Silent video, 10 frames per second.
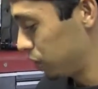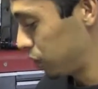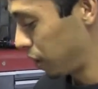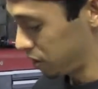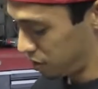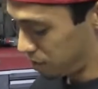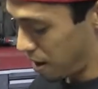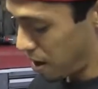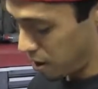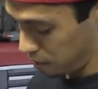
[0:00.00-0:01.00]
too crazy
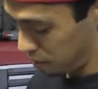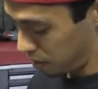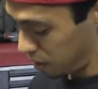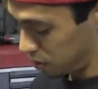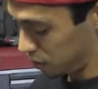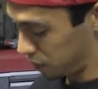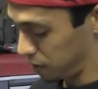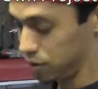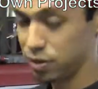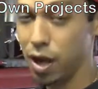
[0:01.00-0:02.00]
about it because of
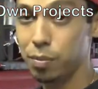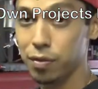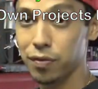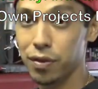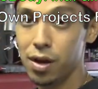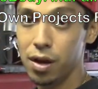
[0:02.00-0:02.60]
this type of